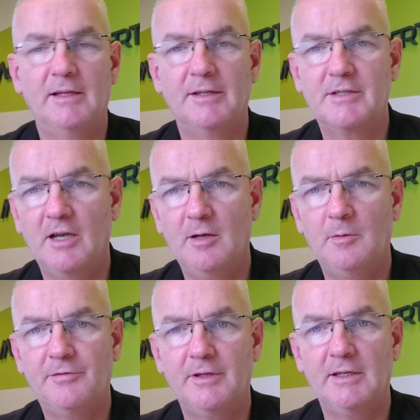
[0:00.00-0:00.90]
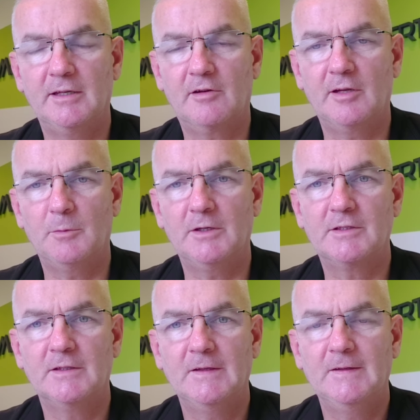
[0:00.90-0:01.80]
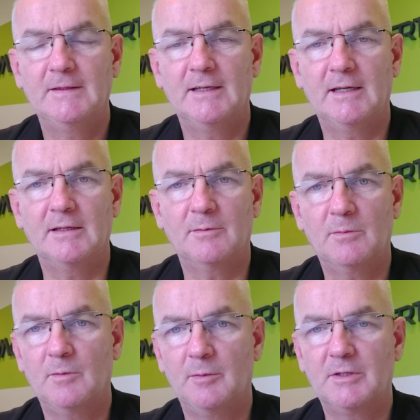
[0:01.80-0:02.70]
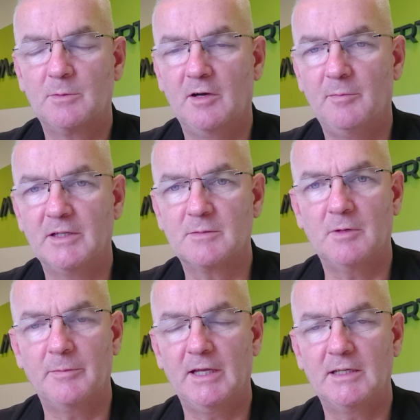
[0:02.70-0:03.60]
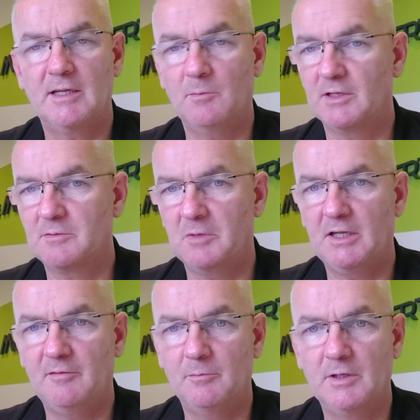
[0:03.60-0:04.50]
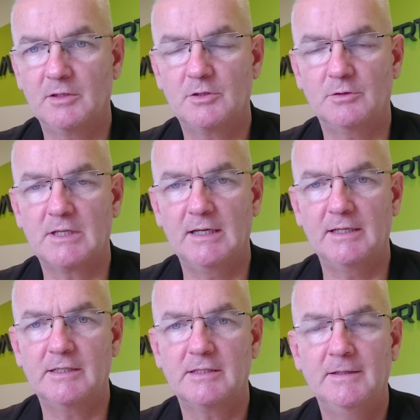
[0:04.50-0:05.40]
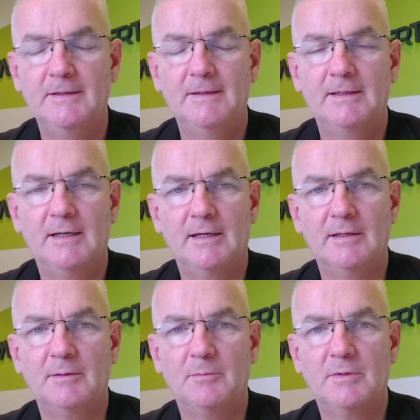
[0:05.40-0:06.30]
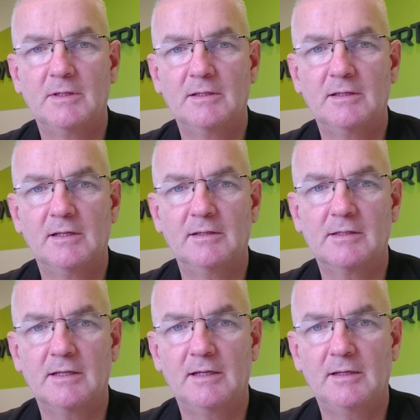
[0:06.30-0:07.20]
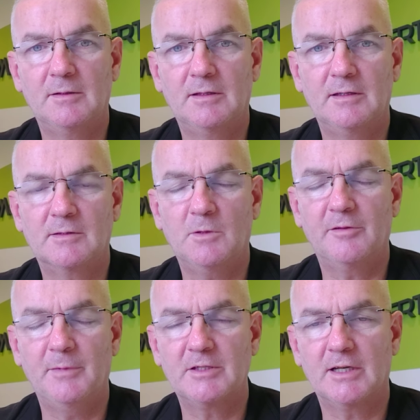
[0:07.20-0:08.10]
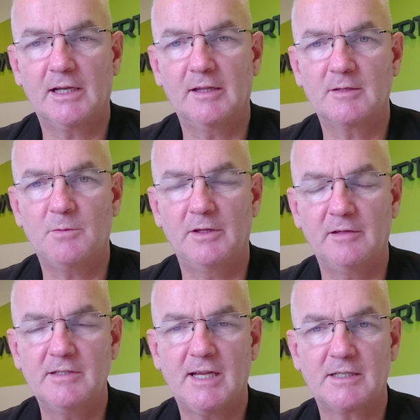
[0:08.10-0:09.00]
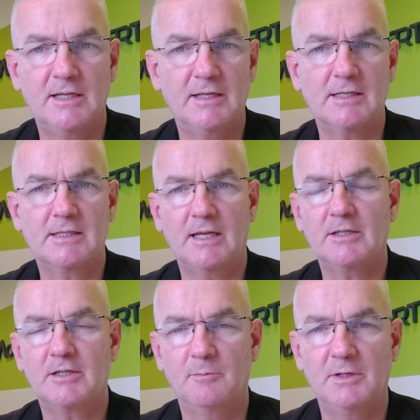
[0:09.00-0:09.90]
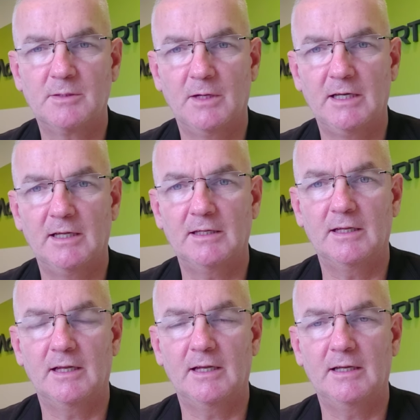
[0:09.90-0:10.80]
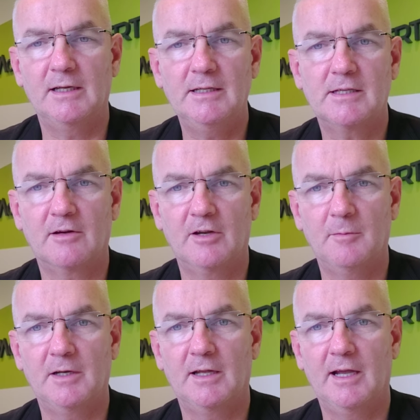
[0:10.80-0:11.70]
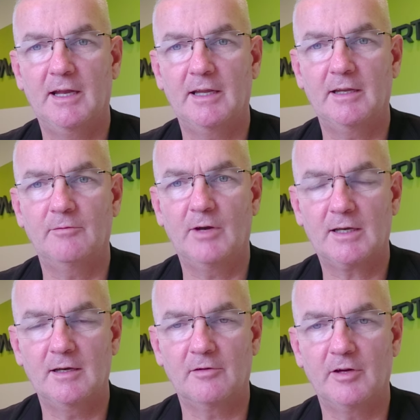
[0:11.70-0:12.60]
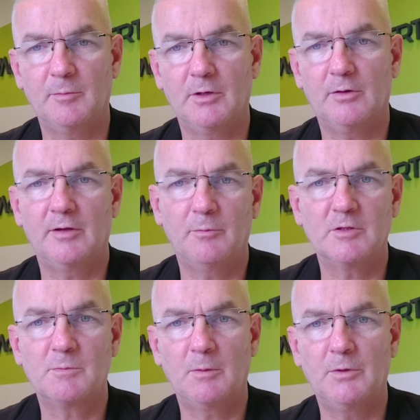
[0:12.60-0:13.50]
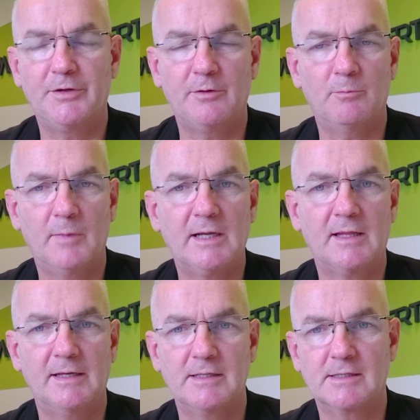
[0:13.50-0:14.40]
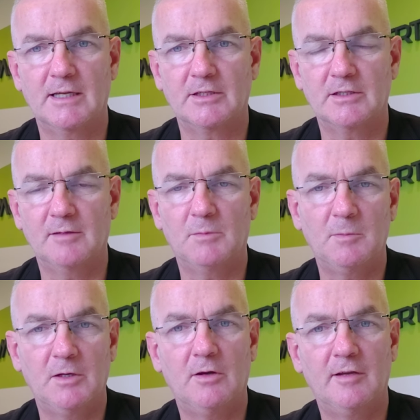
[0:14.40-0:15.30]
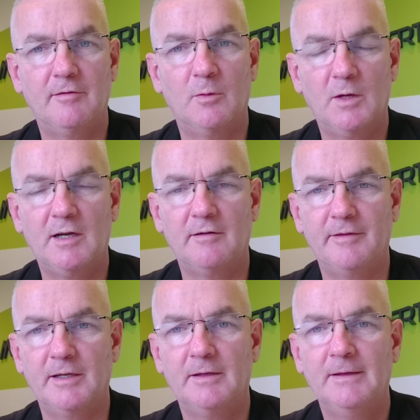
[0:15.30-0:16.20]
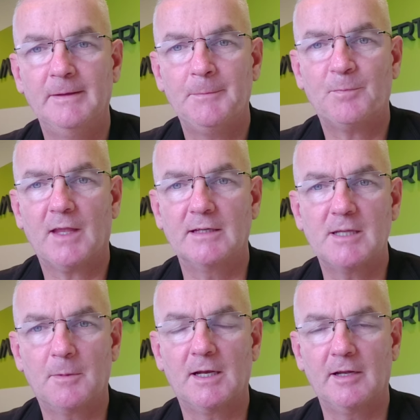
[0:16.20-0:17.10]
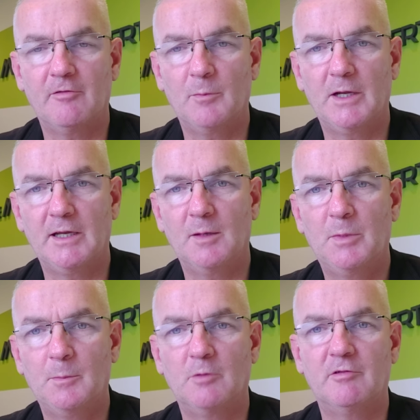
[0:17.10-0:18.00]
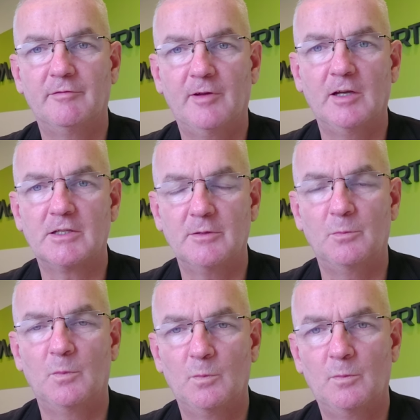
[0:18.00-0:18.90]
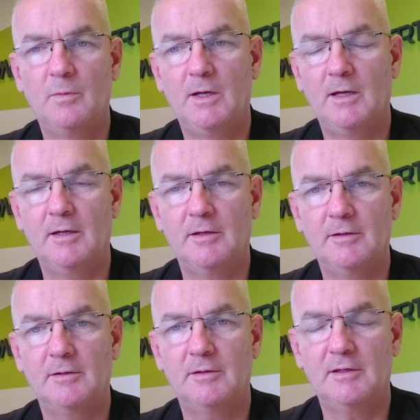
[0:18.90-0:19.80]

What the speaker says: the term of the agreement, it might be 12 months, might be 18 months, may even be a shorter lease. It's worth mentioning at this point, there is actually a distinction between a lease agreement and a rental agreement, although most people don't make that distinction and maybe not even aware of it. And typically in Romania, people refer to a